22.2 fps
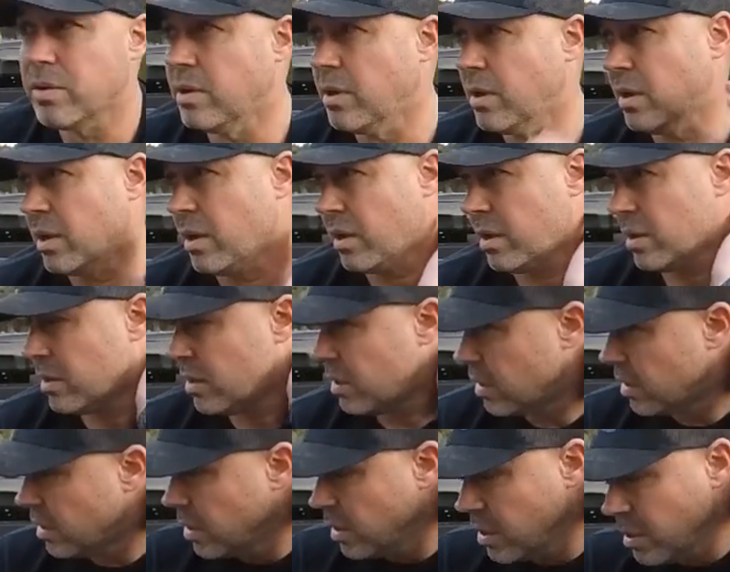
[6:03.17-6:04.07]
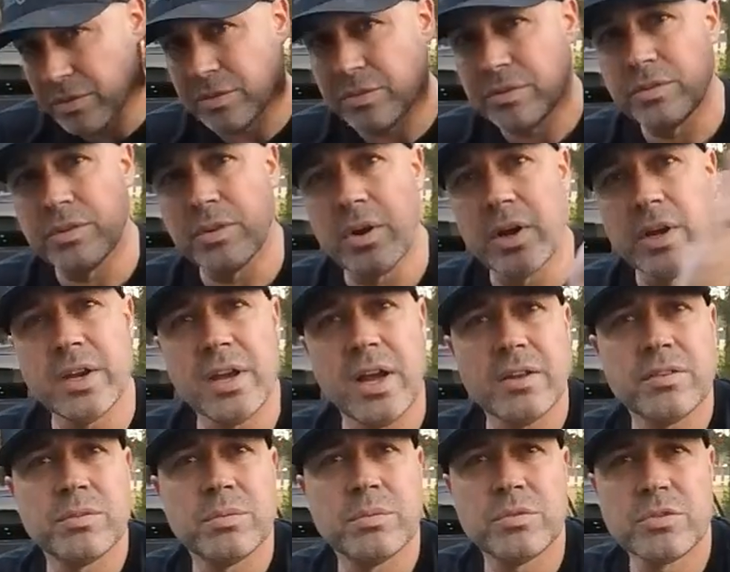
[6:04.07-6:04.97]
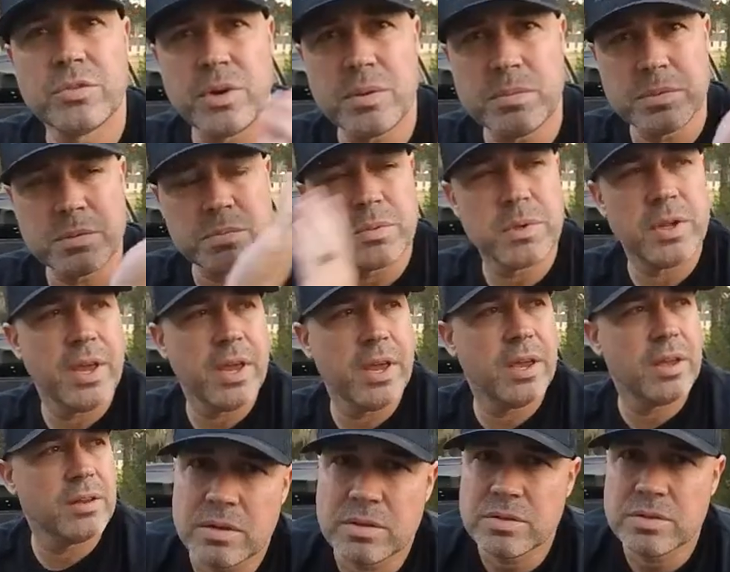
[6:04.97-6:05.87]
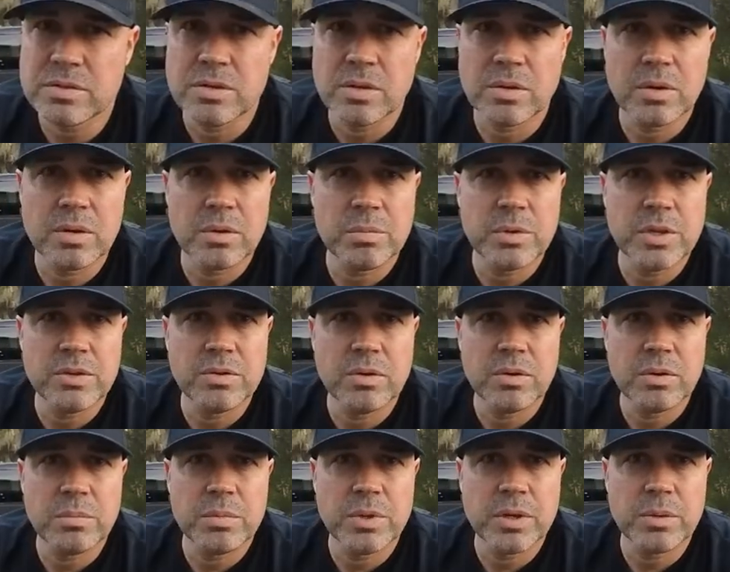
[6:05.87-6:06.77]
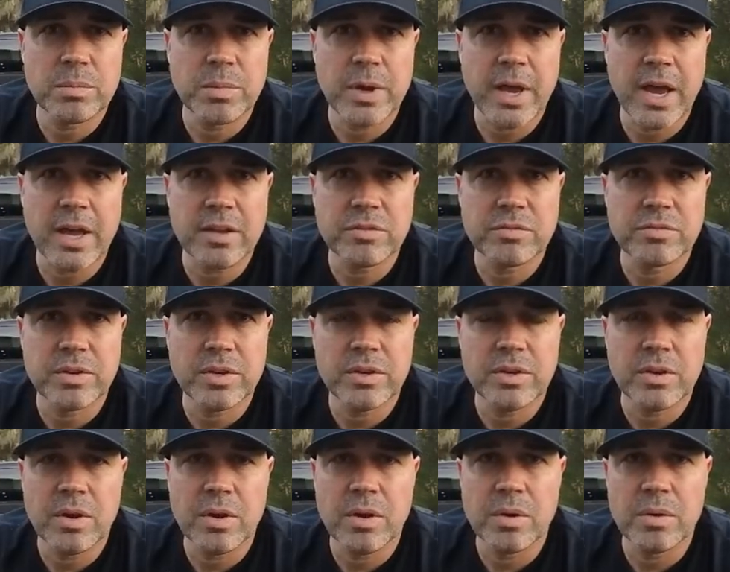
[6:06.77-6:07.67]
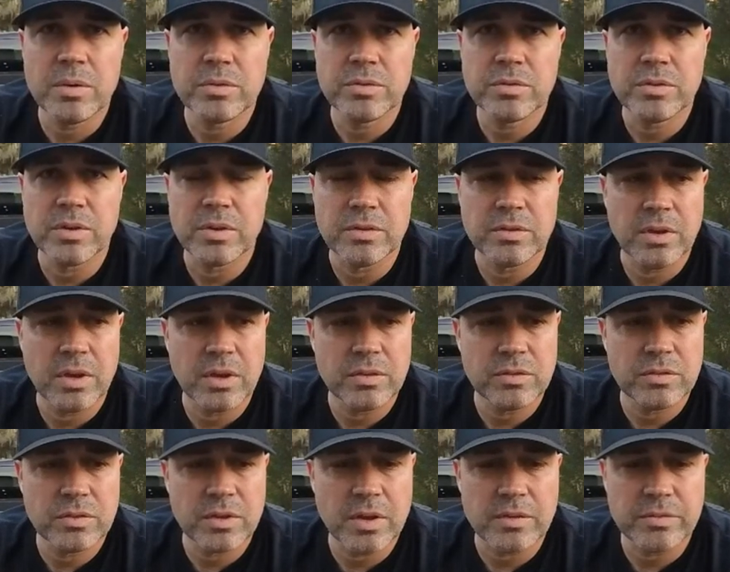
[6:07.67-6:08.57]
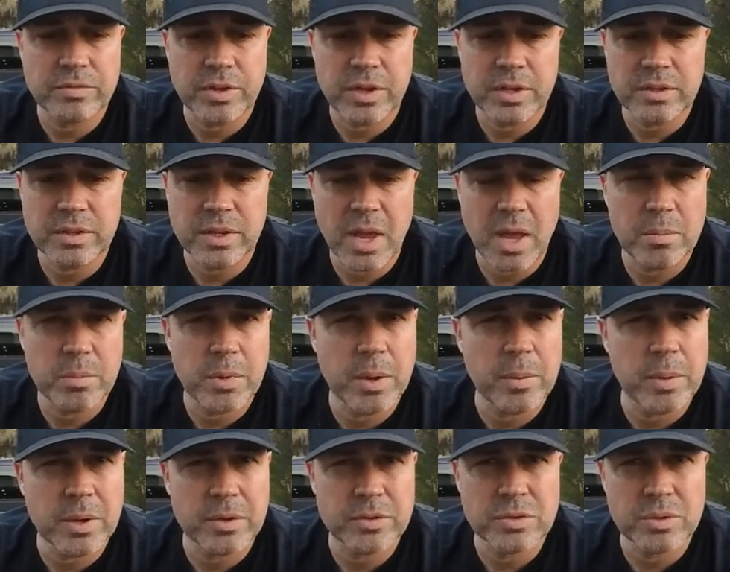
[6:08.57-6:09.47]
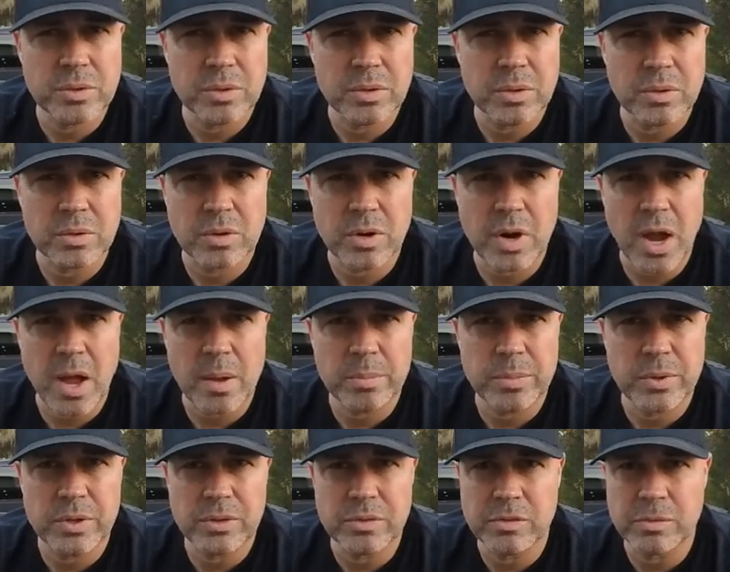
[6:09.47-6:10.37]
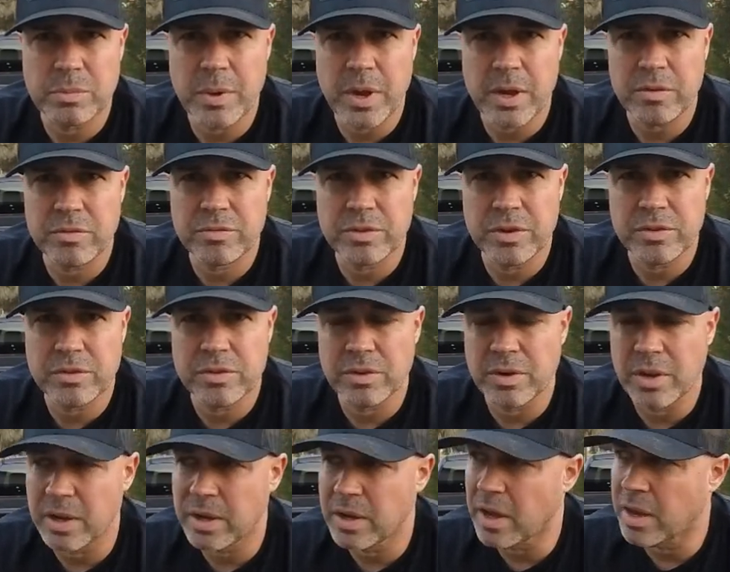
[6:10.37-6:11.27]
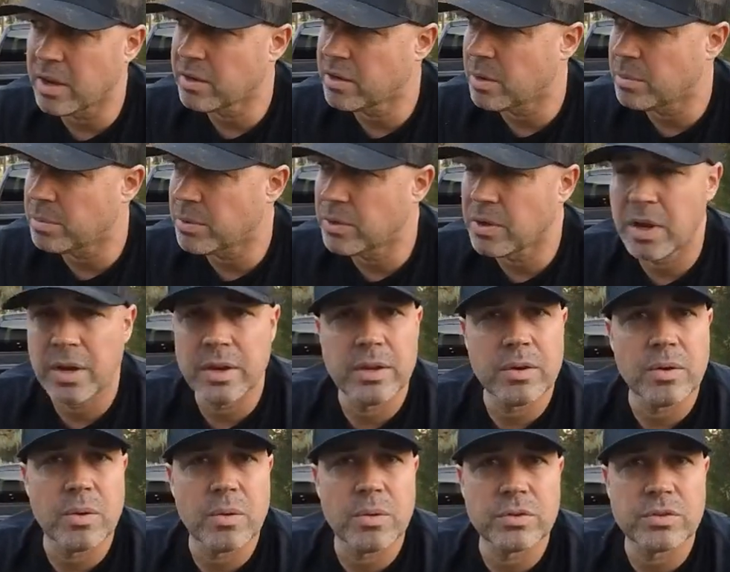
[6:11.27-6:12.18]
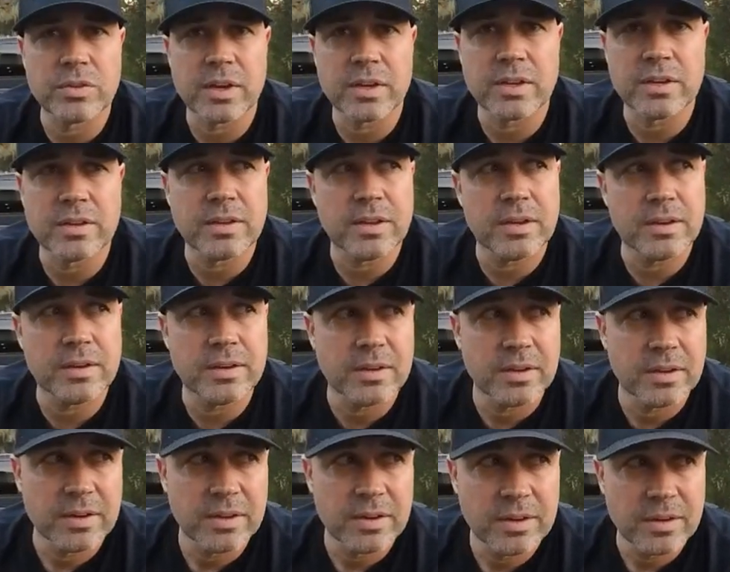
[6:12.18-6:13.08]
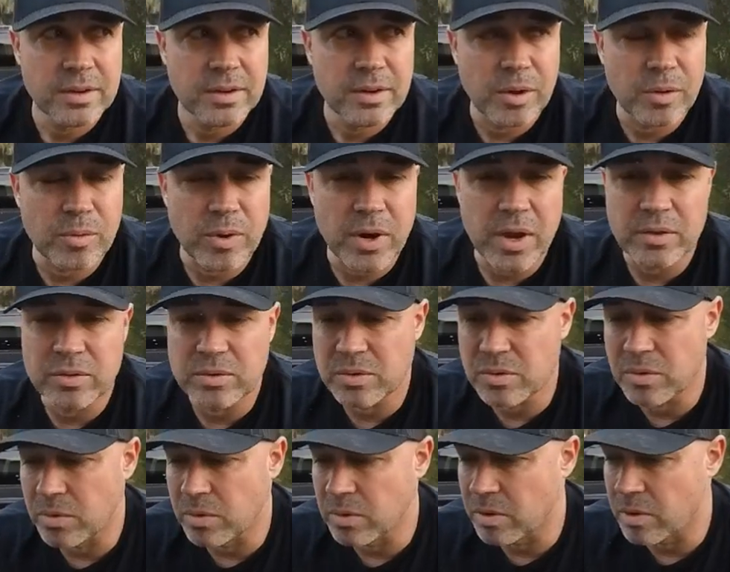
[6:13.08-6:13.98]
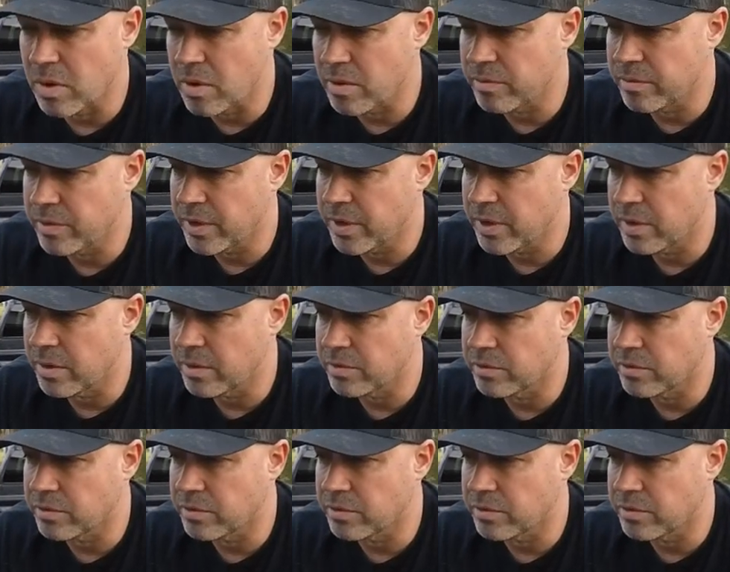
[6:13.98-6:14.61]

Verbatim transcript: Uh, so I got some trips planned, still gonna be doing big bass videos and, and stuff like that. Maybe I'll do a little crappie and speck fishing. I got a couple honey holes I can hit around the corner over here.